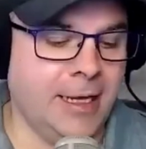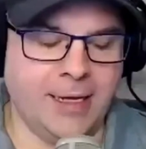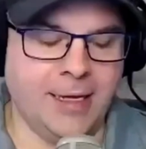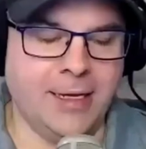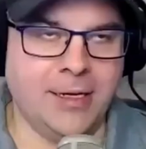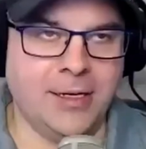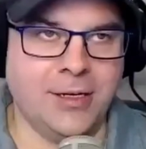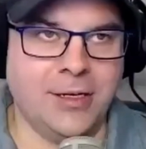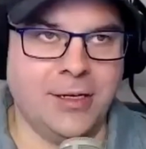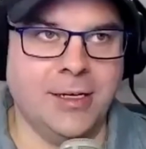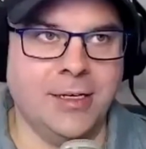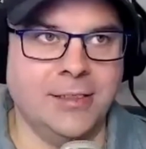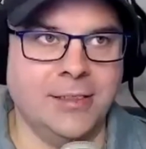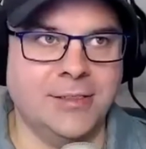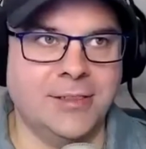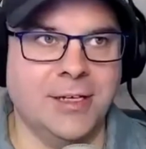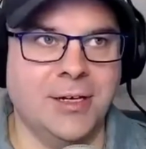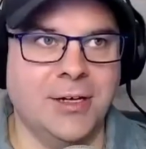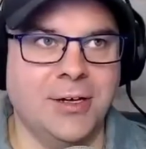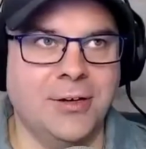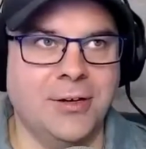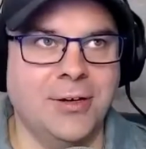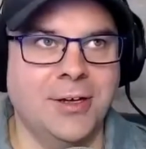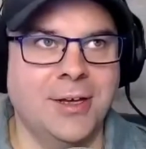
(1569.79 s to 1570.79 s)
I hear you.
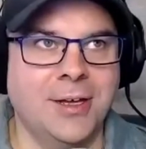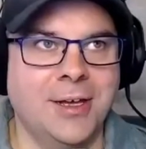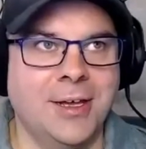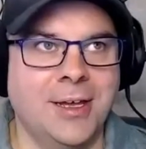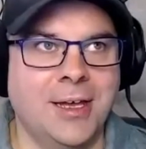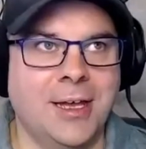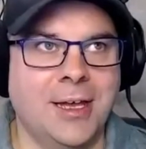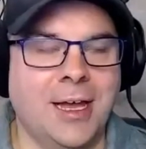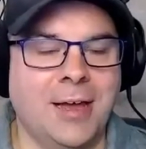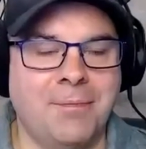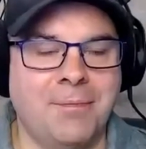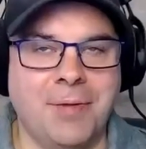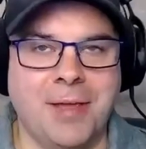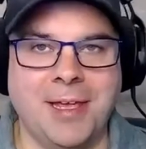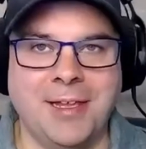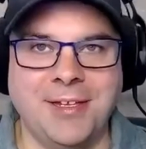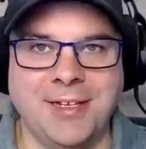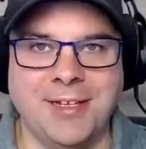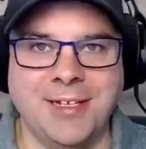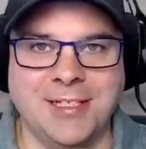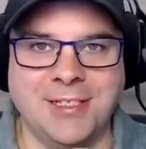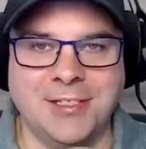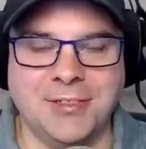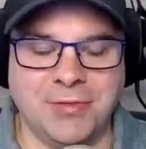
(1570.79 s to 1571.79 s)
So
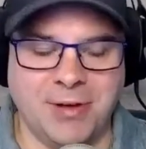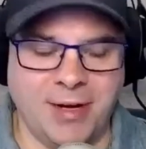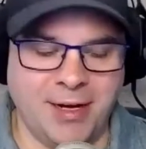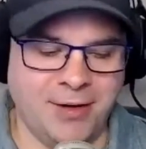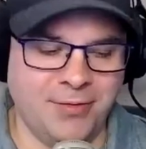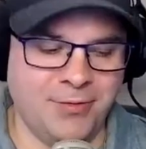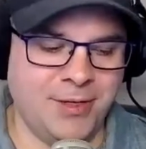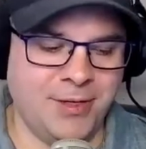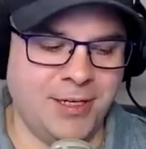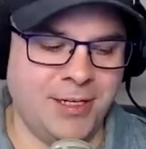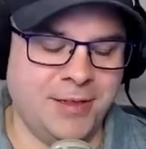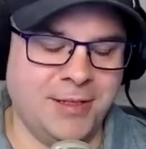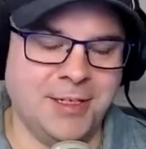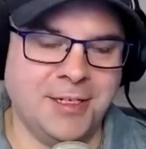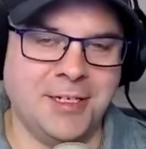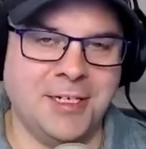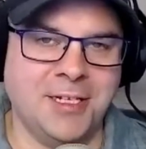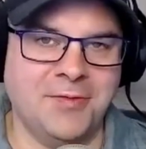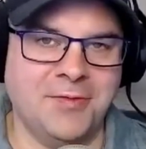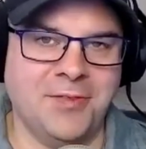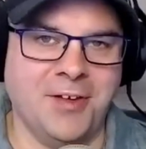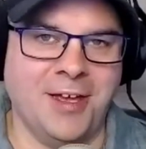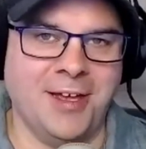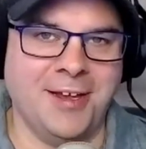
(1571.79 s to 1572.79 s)
opinions, right? What do you think of
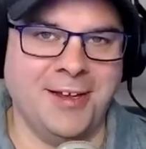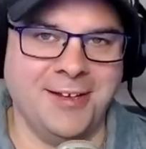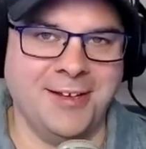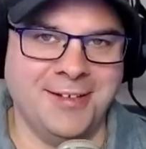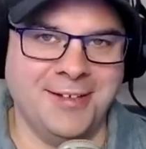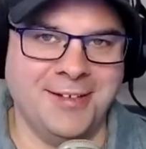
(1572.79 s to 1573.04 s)
DeFi?